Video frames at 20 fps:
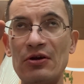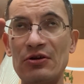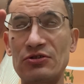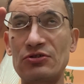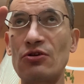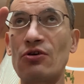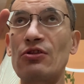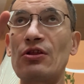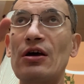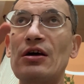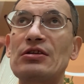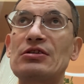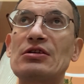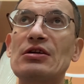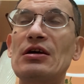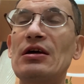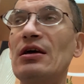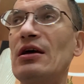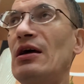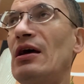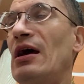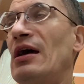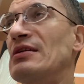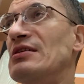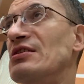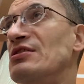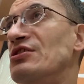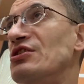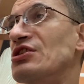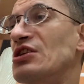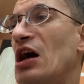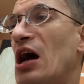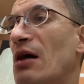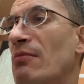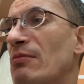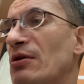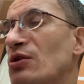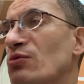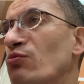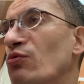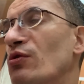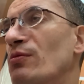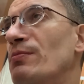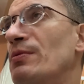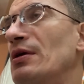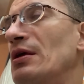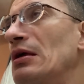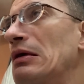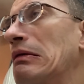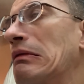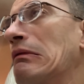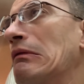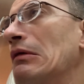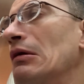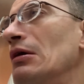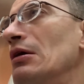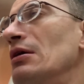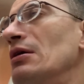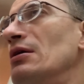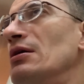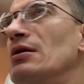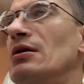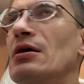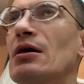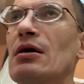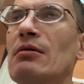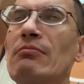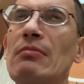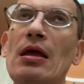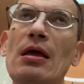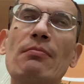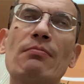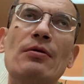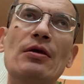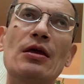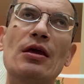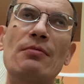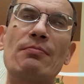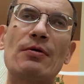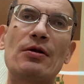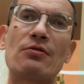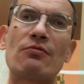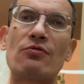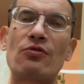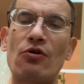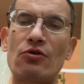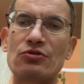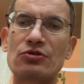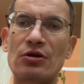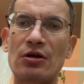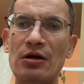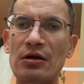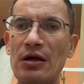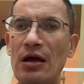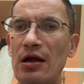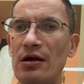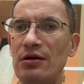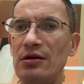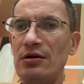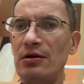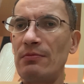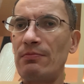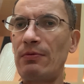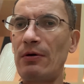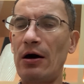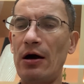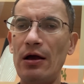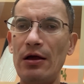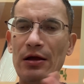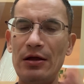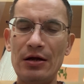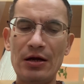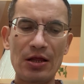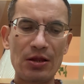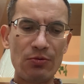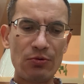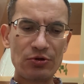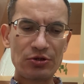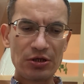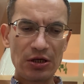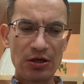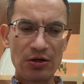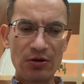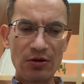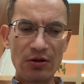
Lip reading: So that, and at the time it would be maybe part of the Austro-Hungarian Empire, and it was,